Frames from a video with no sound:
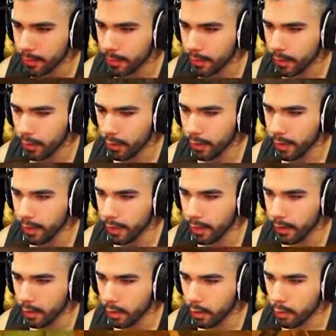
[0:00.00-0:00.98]
Oh, yeah.
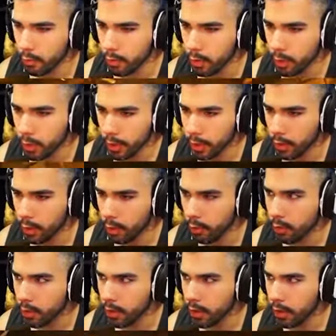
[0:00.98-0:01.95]
Oh, no.
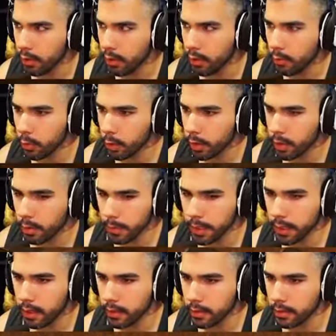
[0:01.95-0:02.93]
No, I'm working on my
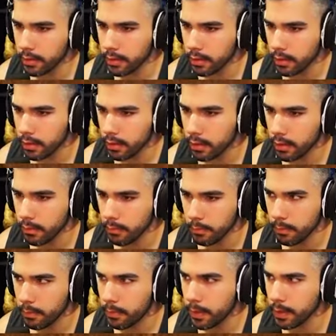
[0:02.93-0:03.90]
dogs.
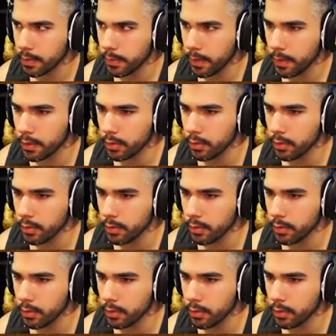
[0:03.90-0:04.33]
Spot this